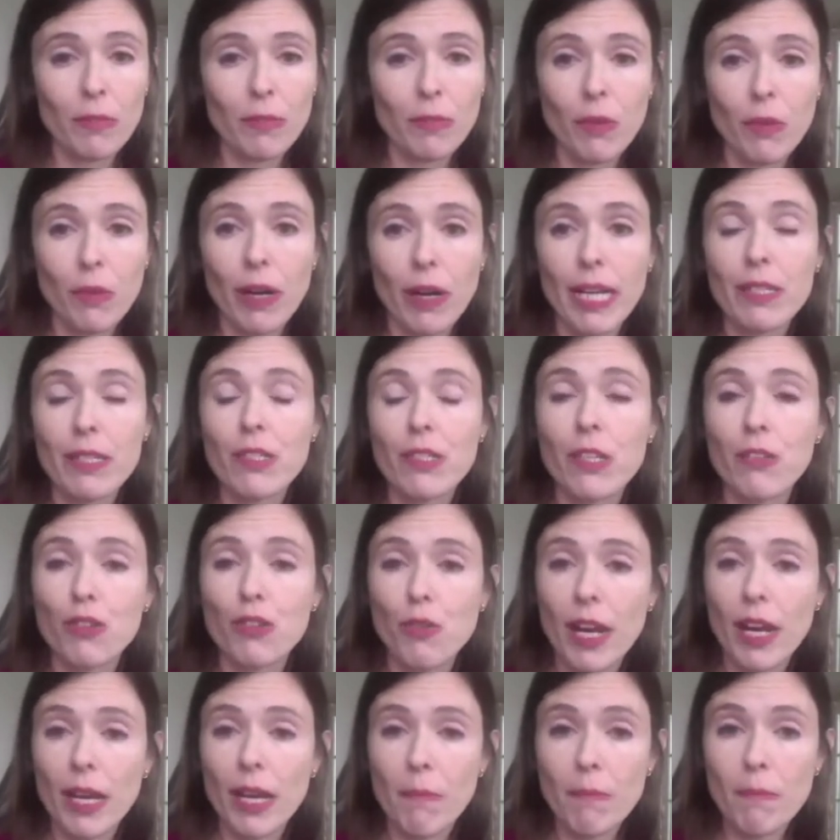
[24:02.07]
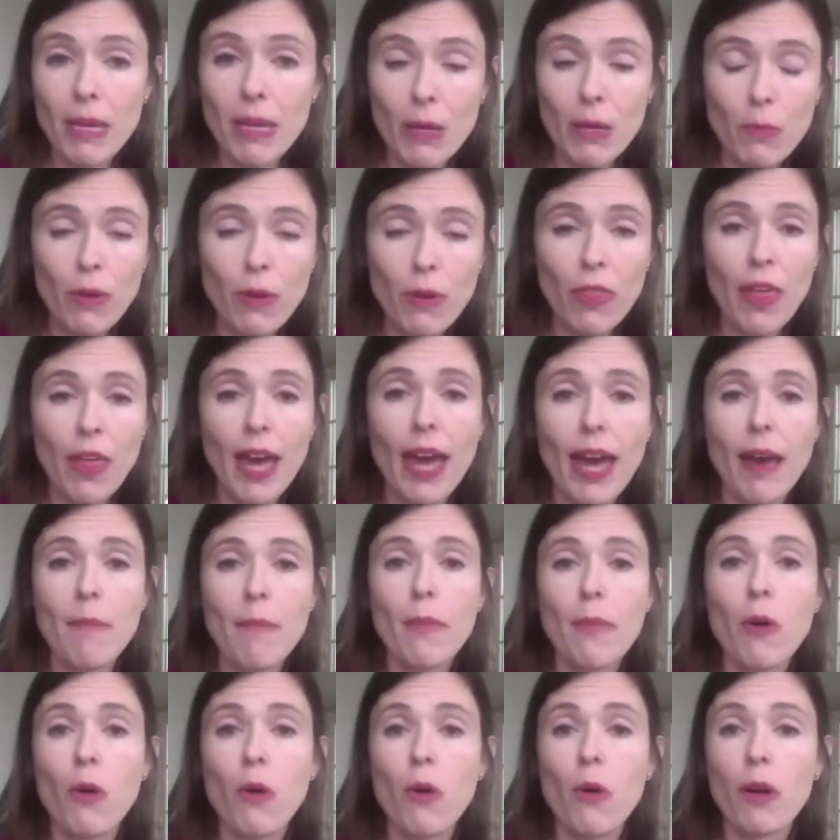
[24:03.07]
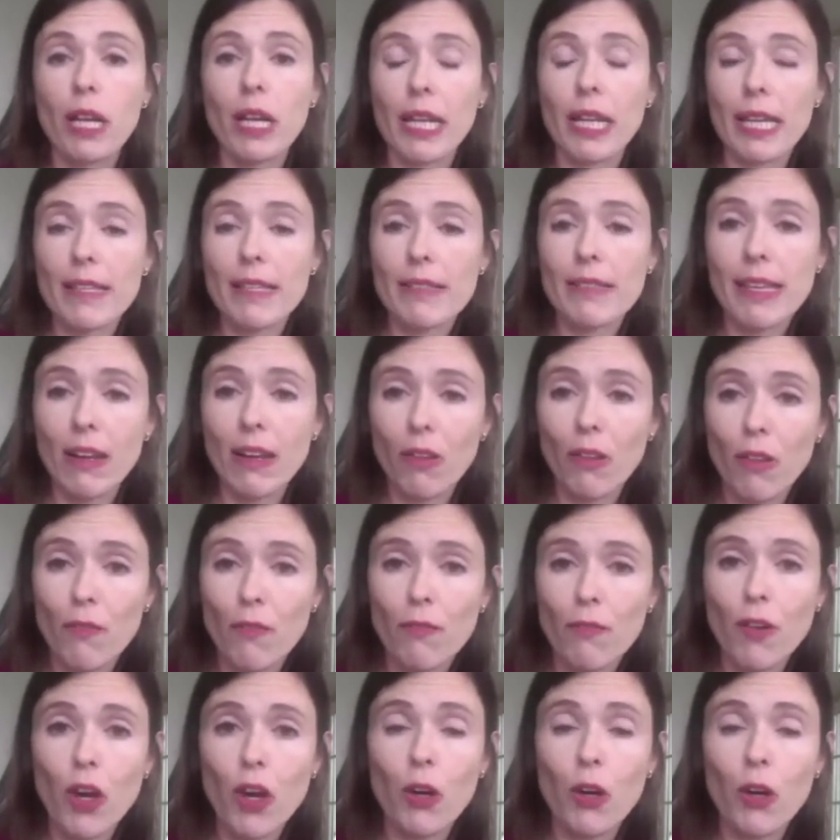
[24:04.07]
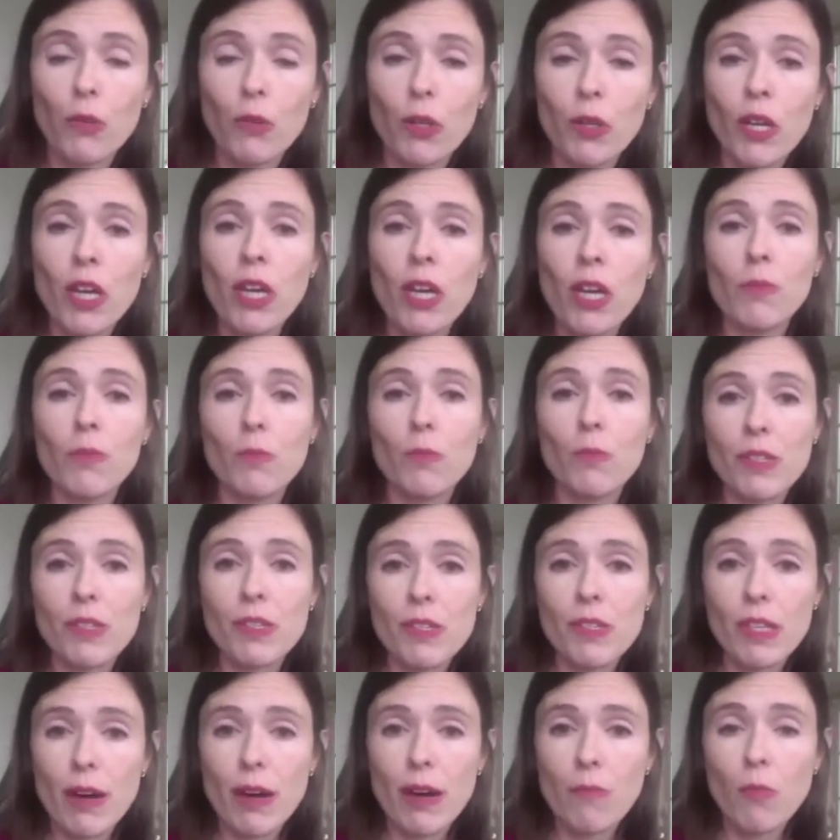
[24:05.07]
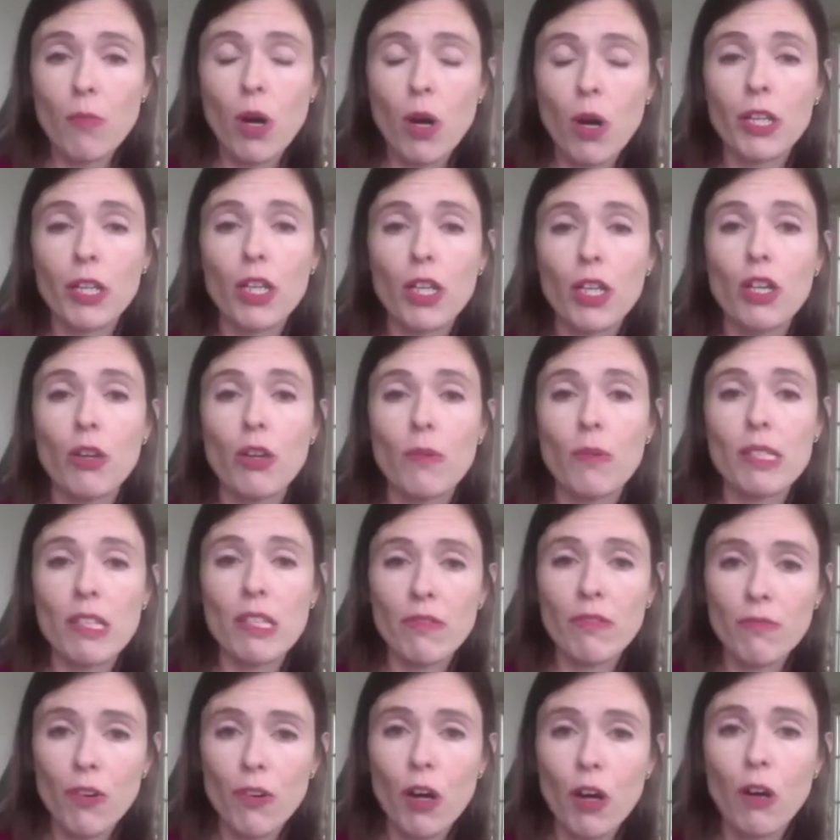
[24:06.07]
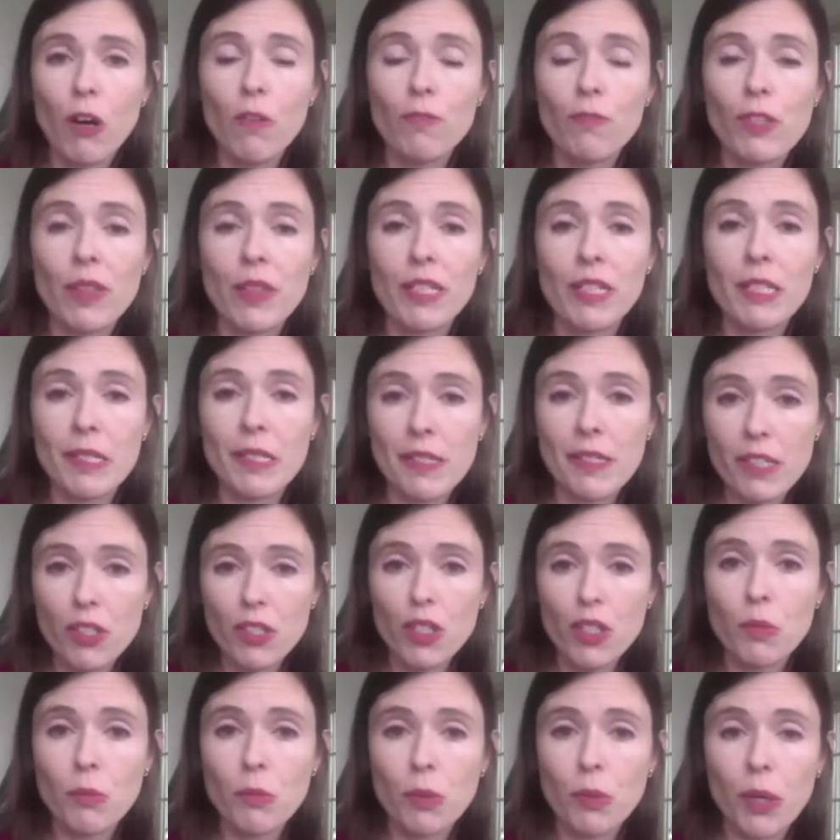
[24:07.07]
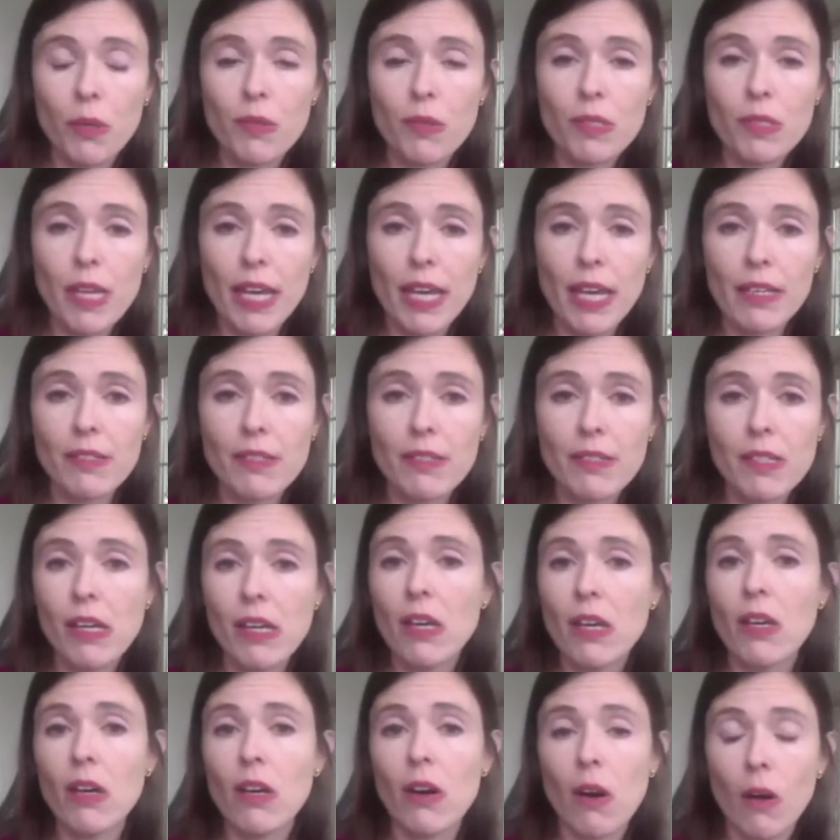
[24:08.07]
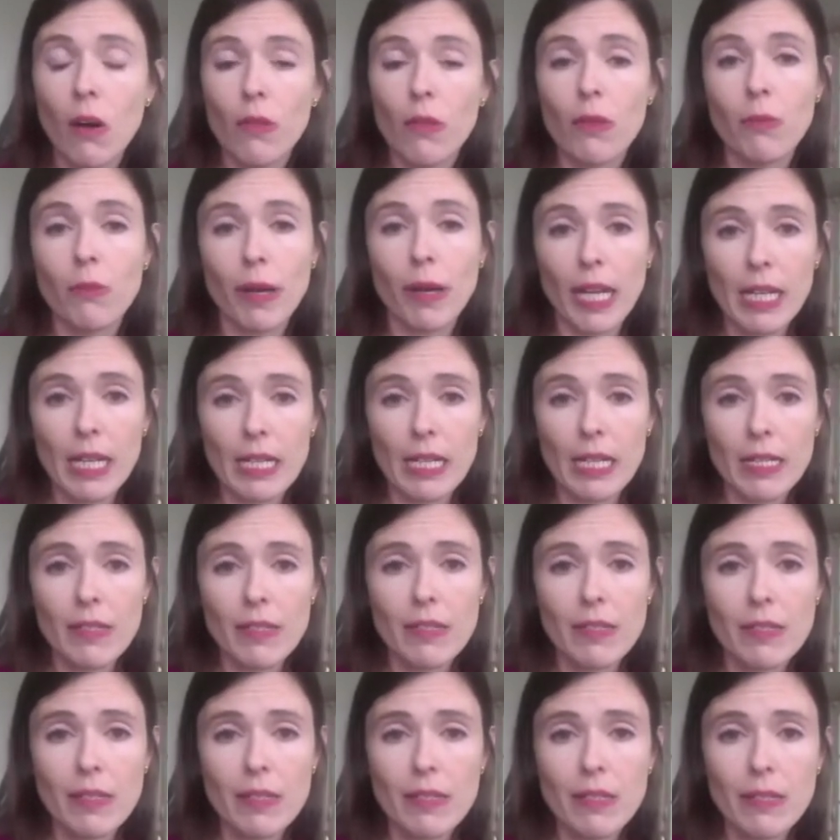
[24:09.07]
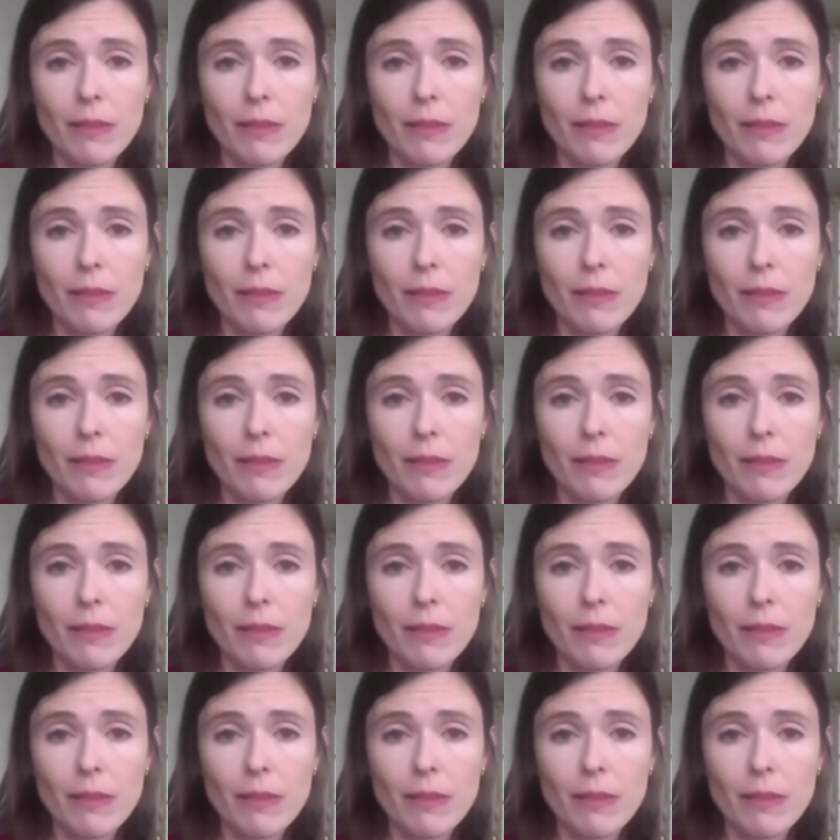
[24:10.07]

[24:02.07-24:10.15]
All right. So try to meet with them, or at least get on the phone with someone who is involved in the decision process on the wait list.